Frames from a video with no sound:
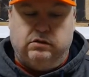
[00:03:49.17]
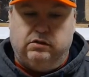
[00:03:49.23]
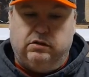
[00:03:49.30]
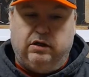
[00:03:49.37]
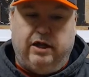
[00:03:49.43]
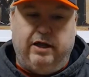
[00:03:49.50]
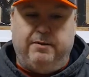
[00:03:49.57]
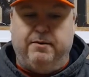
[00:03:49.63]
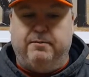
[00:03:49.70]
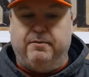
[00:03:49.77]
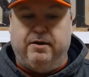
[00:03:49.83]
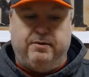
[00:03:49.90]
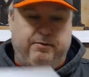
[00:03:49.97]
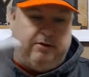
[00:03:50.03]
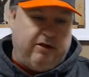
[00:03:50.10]

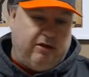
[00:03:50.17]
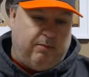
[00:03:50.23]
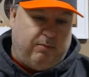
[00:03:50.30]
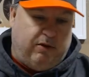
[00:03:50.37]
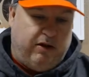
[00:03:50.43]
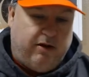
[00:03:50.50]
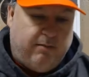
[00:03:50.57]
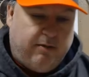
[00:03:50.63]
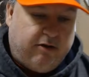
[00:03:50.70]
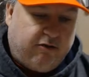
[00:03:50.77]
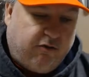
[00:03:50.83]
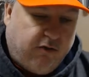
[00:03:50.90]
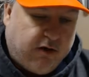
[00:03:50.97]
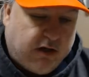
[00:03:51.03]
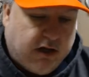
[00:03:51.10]
get to play a
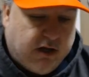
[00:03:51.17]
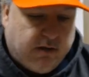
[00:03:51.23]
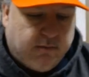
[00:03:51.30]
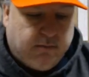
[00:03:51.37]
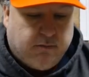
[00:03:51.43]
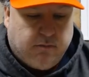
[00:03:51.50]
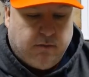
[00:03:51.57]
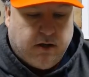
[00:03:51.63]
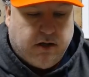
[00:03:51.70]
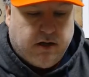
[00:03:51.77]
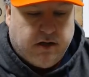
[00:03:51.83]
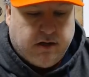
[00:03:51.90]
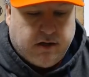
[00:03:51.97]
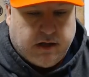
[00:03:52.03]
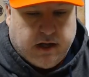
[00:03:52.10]
Metroid game.
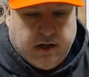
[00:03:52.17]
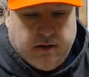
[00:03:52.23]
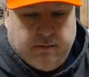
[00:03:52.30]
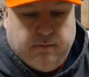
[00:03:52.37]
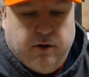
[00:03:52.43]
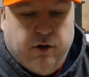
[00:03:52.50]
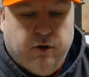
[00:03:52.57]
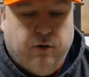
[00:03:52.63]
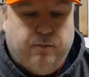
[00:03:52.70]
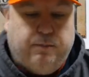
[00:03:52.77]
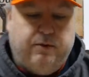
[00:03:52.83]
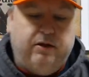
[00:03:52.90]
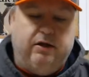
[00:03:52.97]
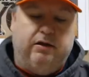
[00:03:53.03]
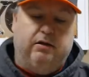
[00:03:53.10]
I'm
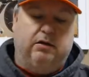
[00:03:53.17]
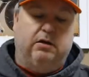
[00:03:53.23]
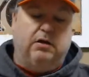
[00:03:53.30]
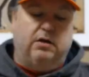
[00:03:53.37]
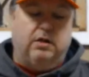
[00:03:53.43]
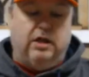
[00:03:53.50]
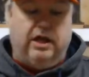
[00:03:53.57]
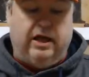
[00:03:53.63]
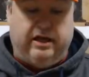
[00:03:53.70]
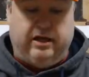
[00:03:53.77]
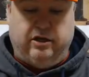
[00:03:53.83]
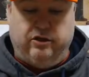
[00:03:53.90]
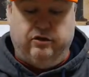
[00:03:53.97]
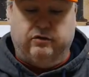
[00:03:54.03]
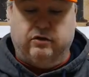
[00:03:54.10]
hoping I could
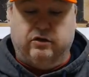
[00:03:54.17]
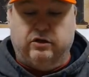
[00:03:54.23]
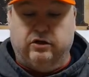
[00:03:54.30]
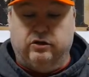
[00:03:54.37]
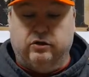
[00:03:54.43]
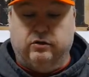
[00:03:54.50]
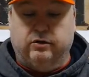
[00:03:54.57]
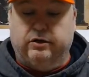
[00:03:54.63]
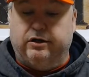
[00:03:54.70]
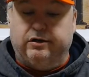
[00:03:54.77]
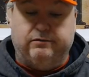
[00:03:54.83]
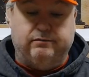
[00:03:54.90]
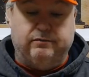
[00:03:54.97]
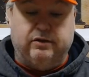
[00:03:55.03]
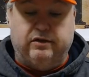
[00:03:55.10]
use a control. No,
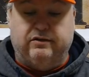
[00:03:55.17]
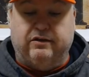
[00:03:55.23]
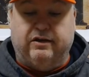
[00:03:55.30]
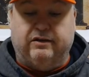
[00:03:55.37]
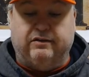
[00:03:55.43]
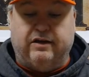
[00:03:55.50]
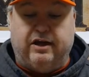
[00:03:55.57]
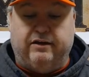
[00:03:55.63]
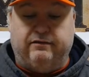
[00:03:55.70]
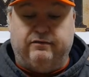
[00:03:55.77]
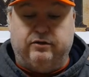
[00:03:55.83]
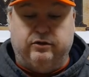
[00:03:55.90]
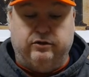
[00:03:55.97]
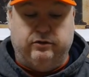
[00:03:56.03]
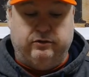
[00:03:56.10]
it says I have to
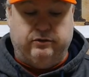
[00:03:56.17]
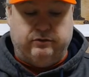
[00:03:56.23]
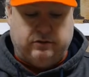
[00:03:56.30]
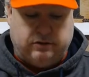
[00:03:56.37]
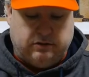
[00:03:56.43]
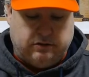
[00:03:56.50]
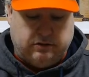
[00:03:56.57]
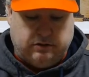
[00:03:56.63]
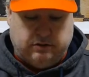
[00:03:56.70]
use.